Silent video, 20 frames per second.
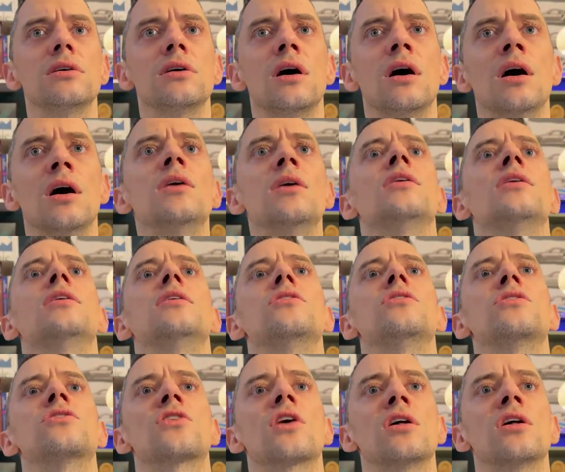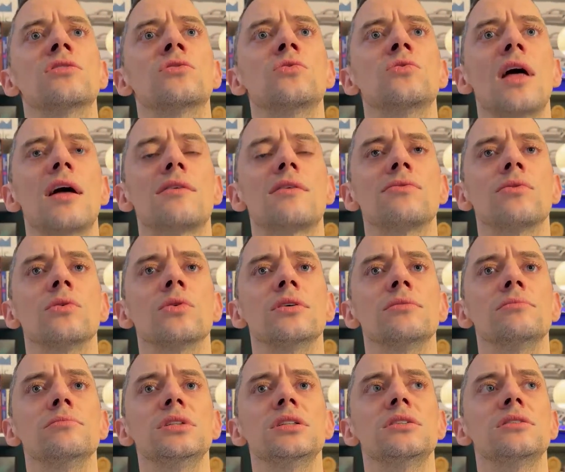I shall do that for
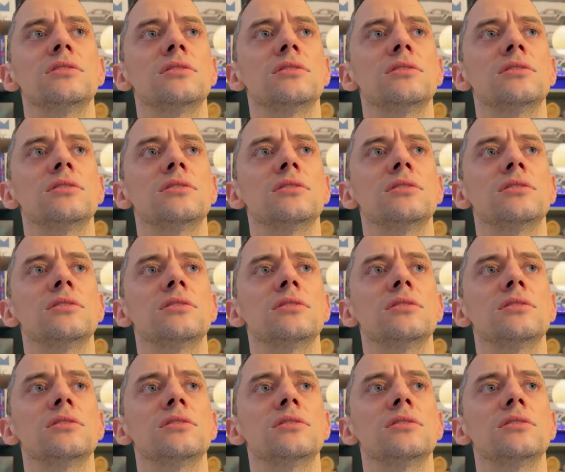him.